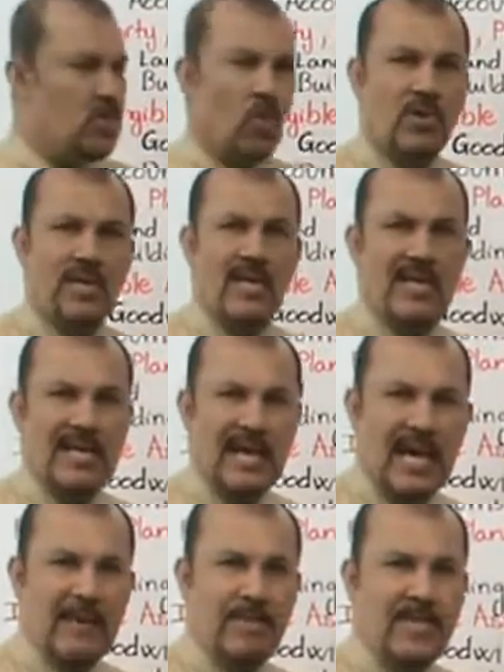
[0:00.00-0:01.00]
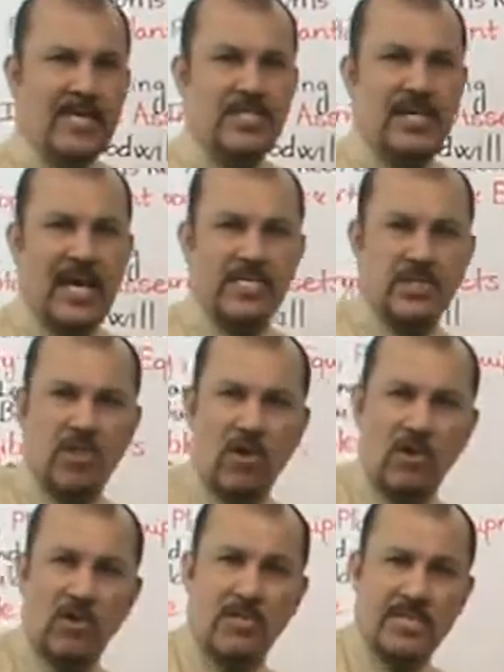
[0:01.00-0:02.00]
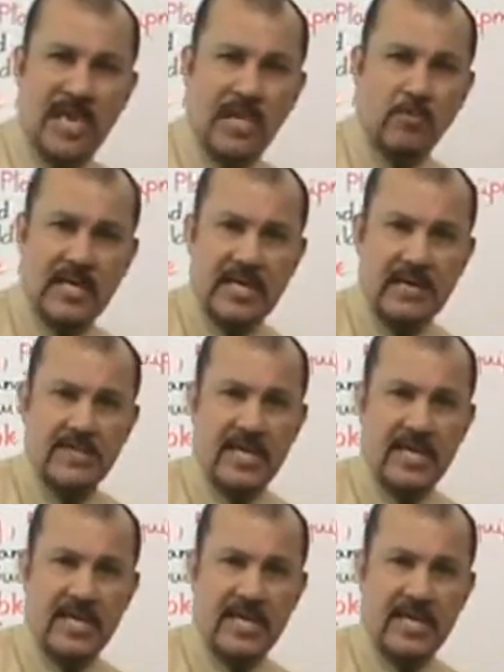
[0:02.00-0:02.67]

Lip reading: total liabilities and stockholders' equity.